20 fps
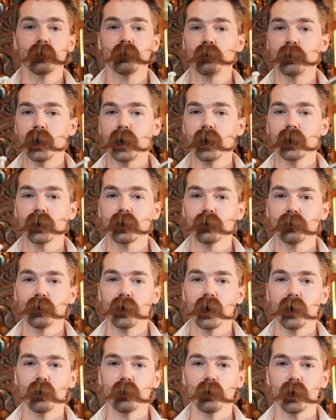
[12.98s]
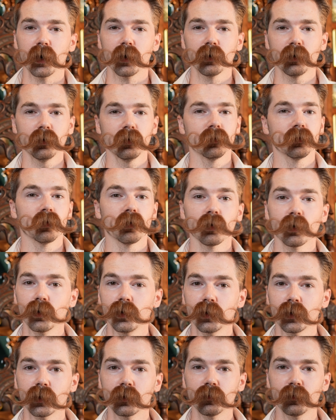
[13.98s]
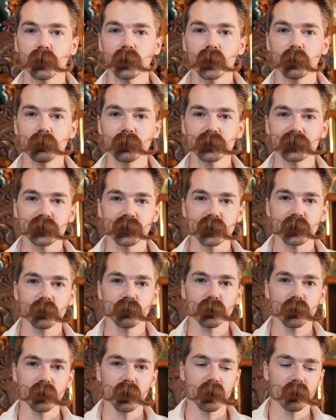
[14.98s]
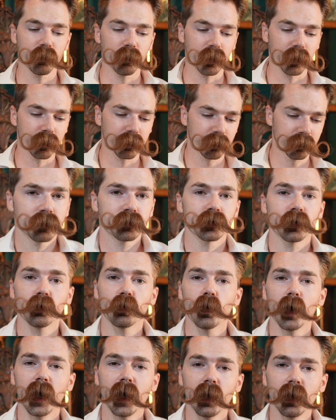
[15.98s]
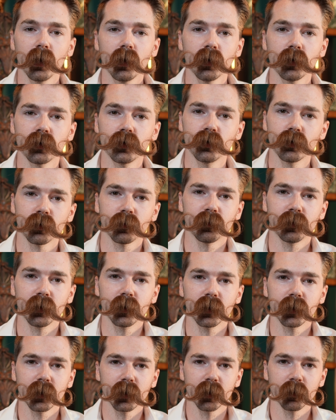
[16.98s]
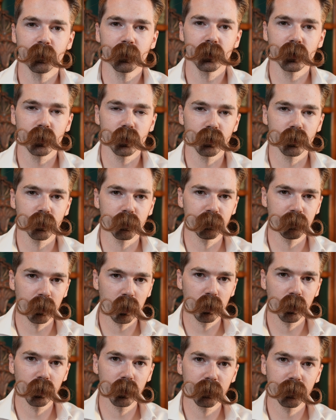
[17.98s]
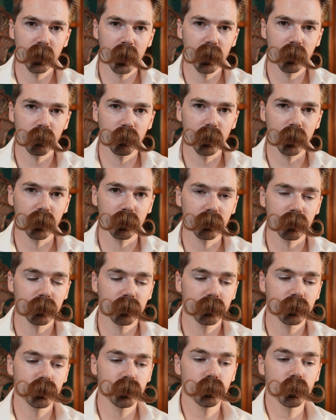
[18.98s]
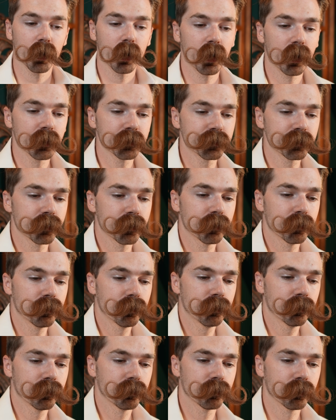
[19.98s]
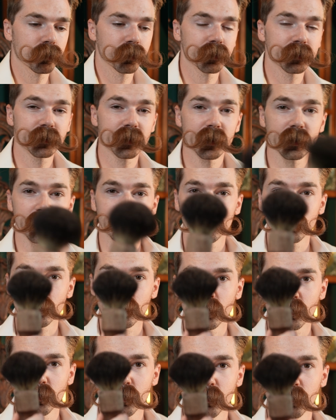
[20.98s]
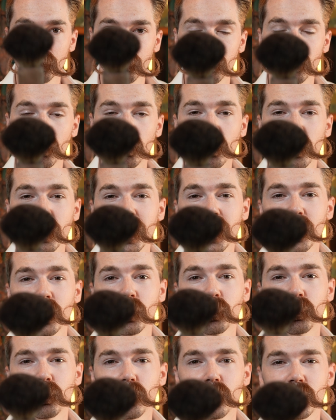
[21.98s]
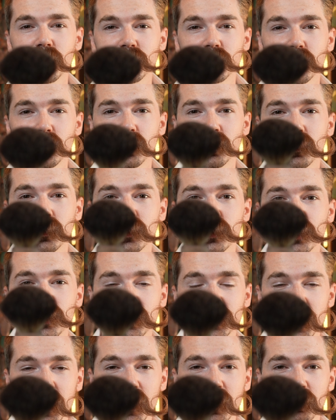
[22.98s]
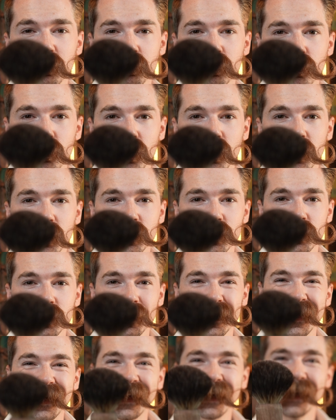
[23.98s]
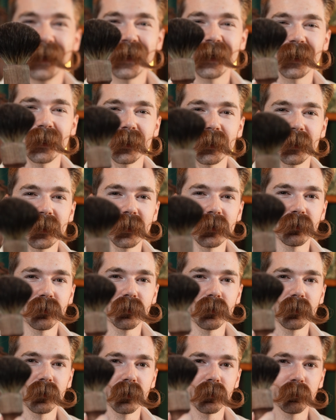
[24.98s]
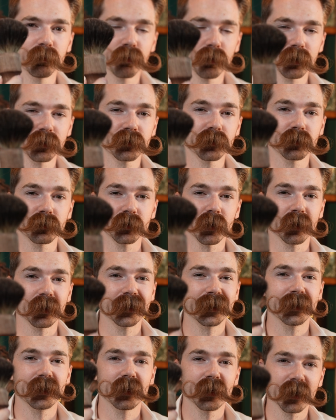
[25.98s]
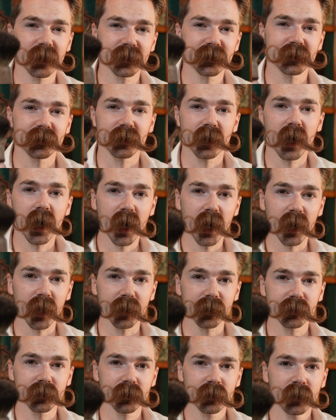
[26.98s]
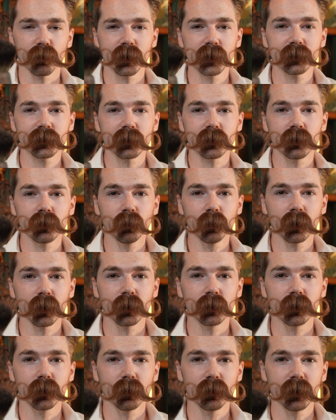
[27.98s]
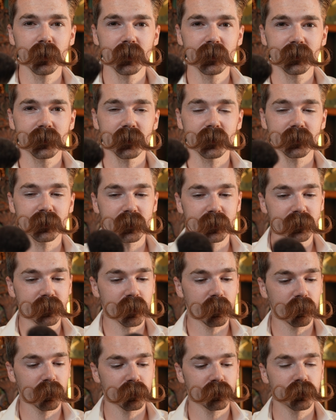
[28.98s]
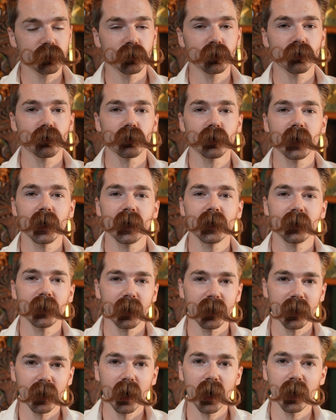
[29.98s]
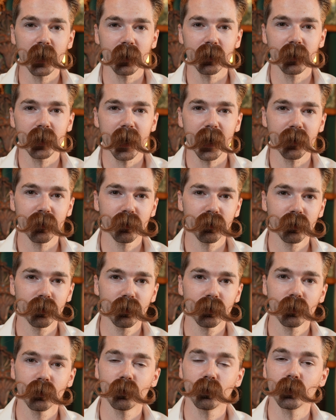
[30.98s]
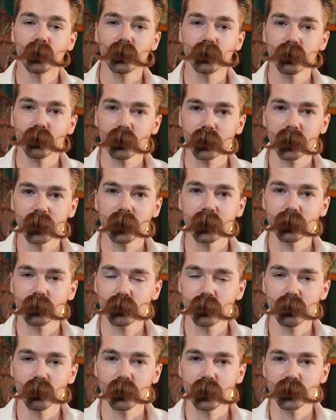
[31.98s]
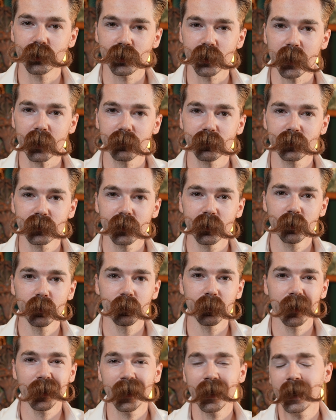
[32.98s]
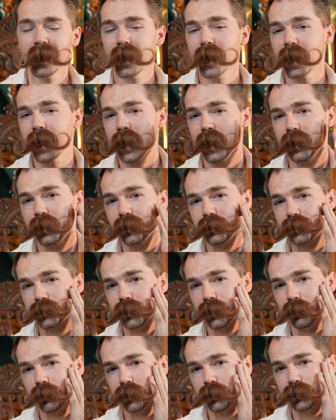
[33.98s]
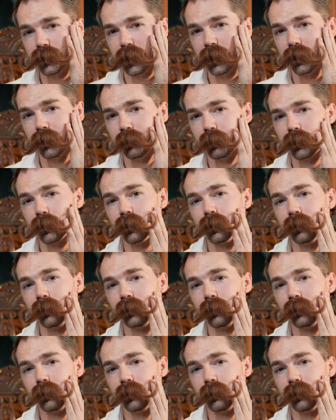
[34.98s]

pot of hot water, or you can fill up a sink with hot water. So while you're filling up your bowl of hot water, you also want to take your boar hair bristle shave brush and get the bristles on it nice and hot. The reason you want to do this is it's going to create a hot lather when you're getting to the shave soap, and it's going to help